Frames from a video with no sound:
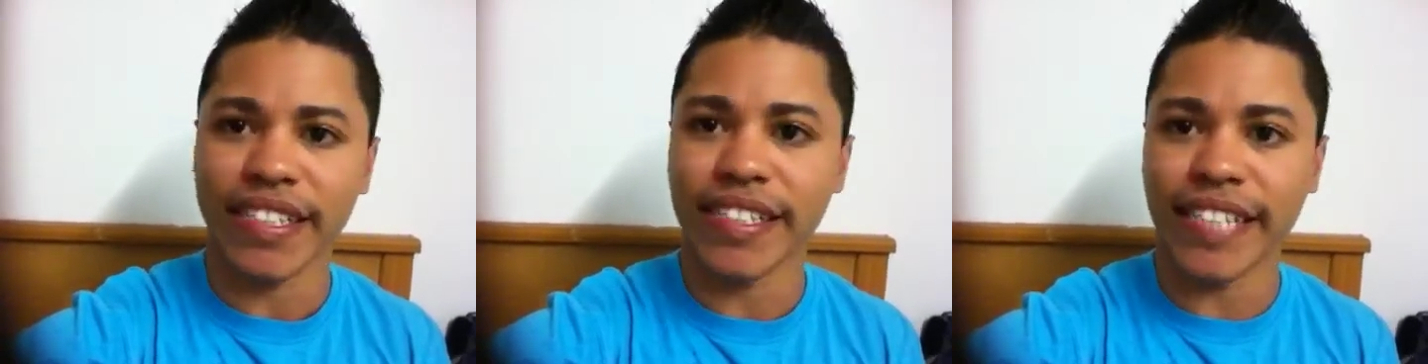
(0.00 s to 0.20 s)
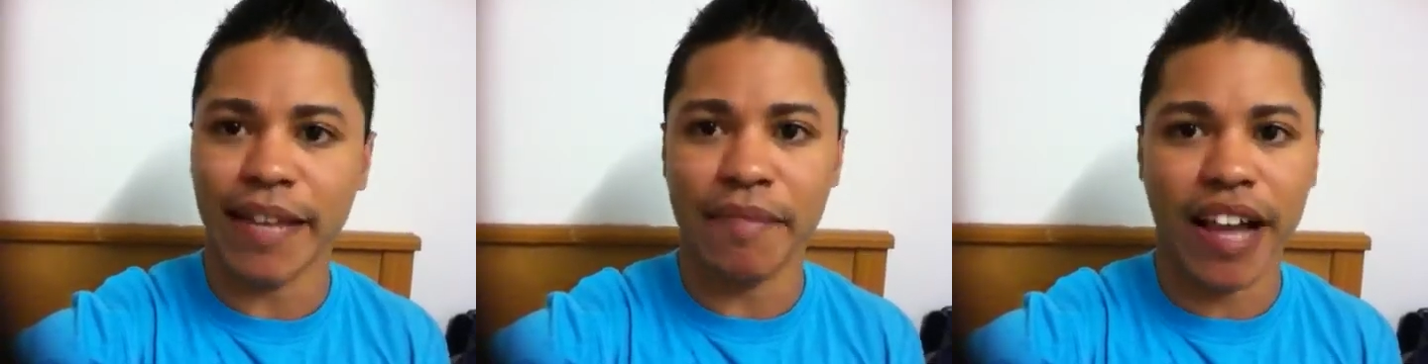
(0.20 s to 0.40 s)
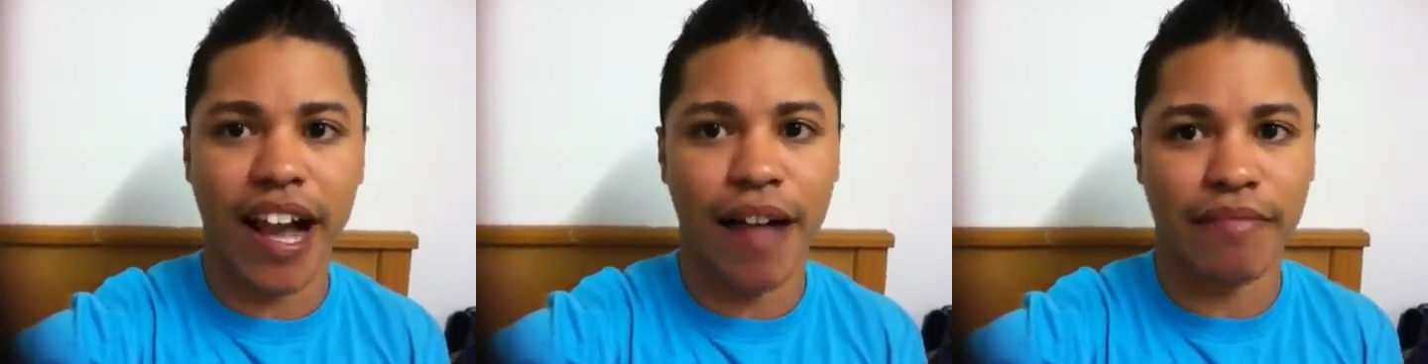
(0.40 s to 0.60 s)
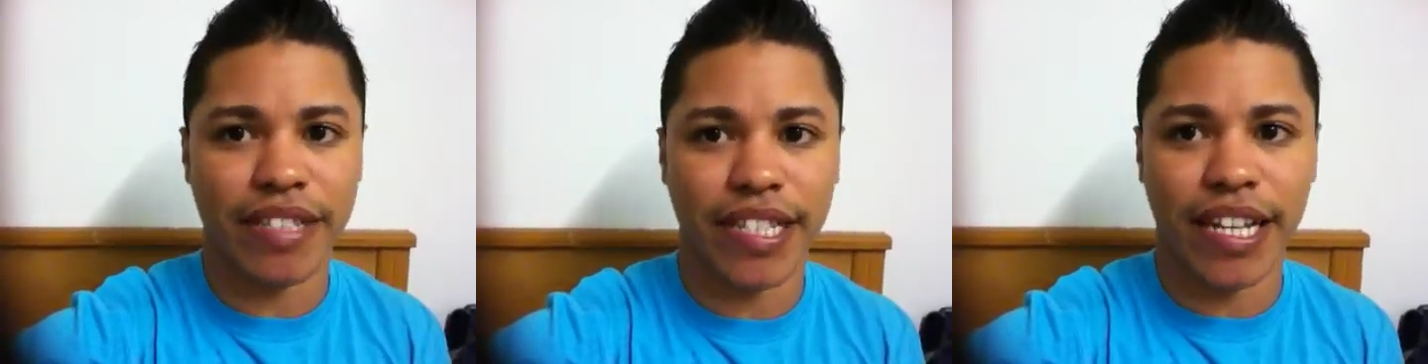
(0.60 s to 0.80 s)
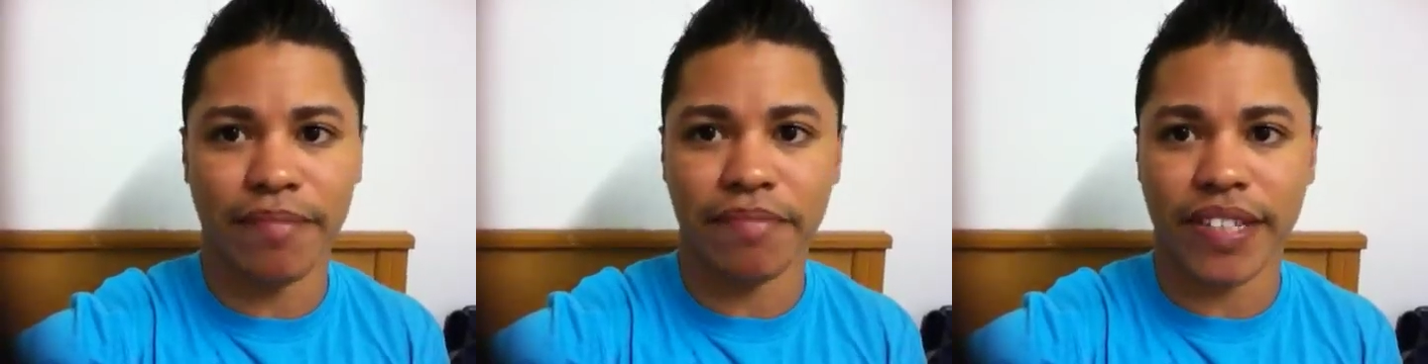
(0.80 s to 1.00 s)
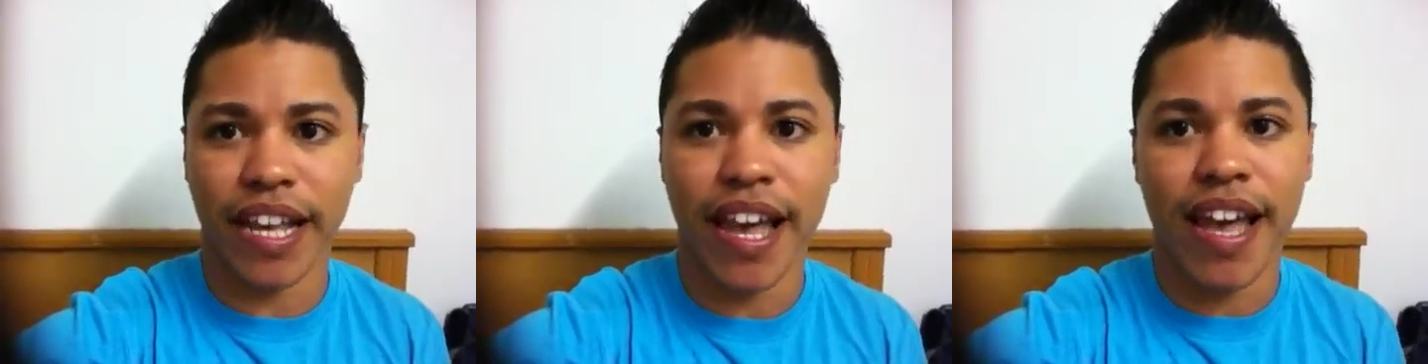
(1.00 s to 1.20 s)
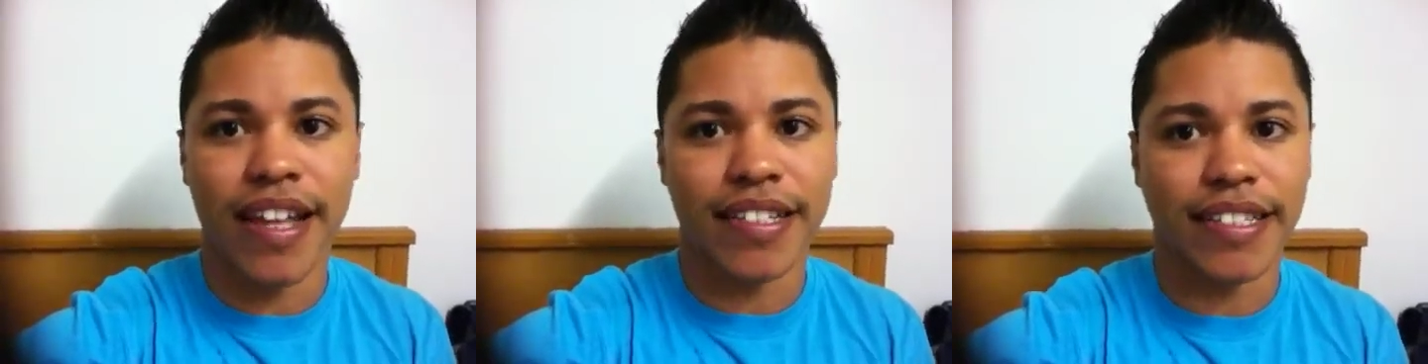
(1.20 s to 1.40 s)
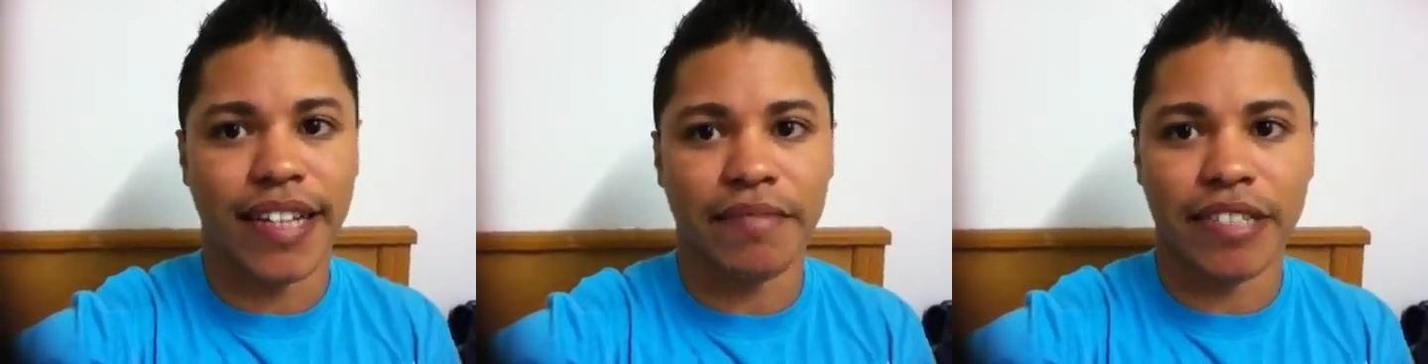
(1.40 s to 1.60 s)
Same concept,
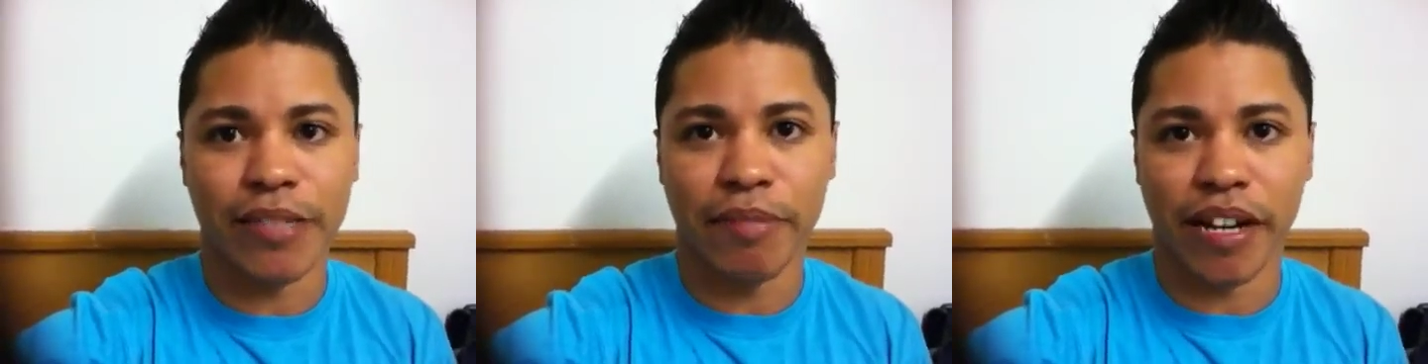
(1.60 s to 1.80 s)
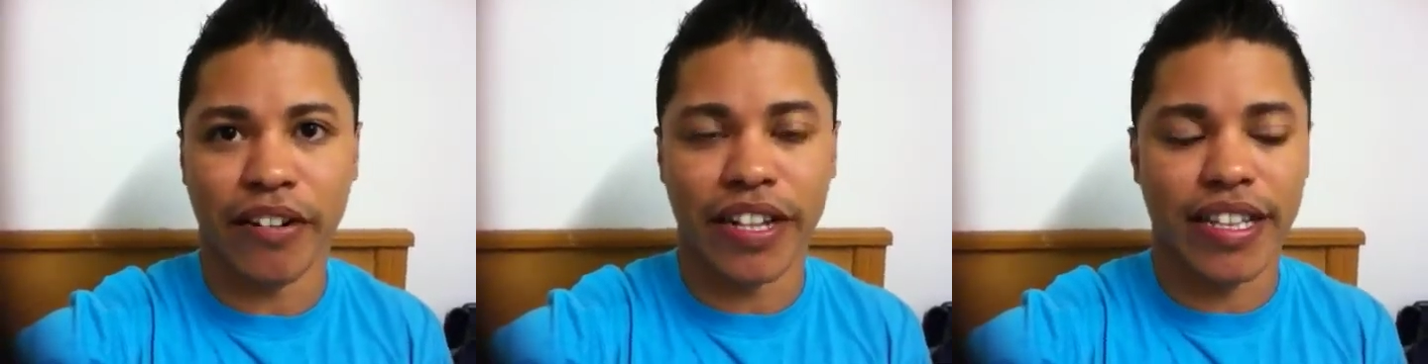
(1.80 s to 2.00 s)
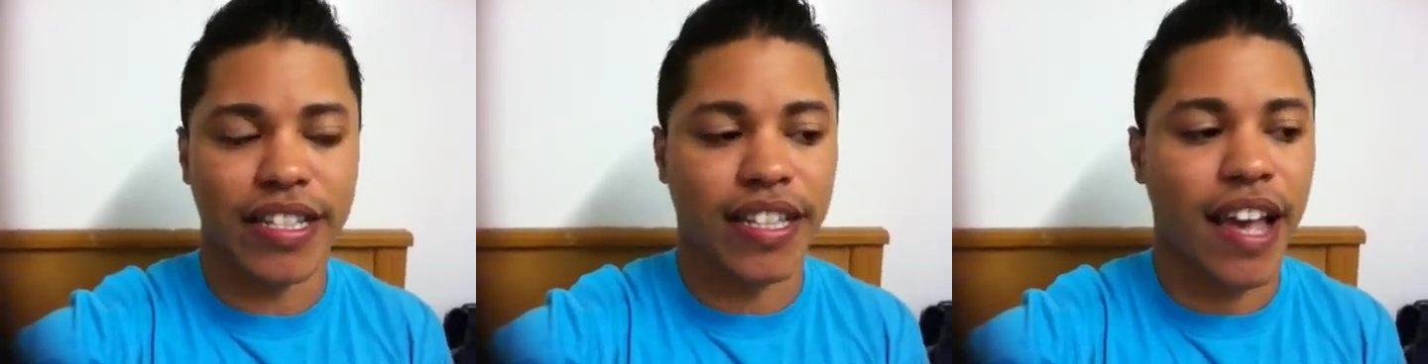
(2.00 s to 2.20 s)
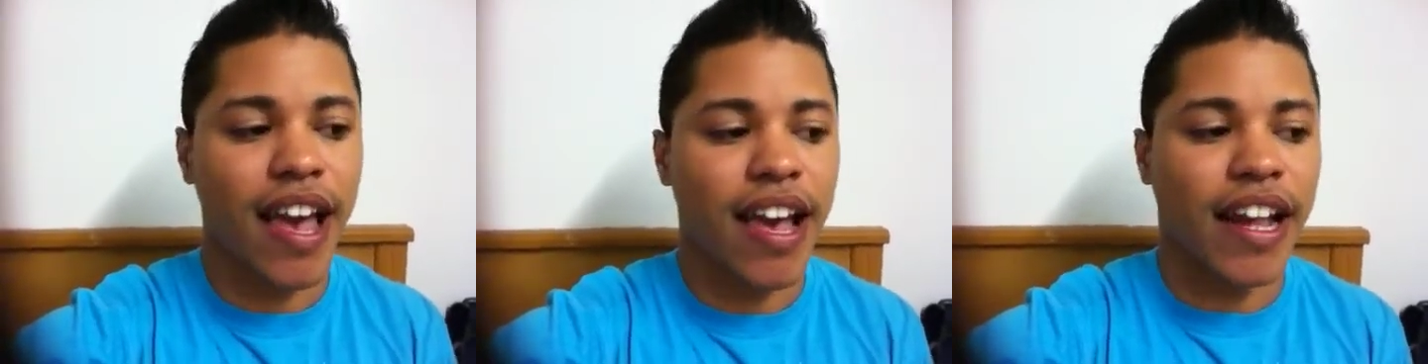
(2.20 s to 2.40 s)
same spirits.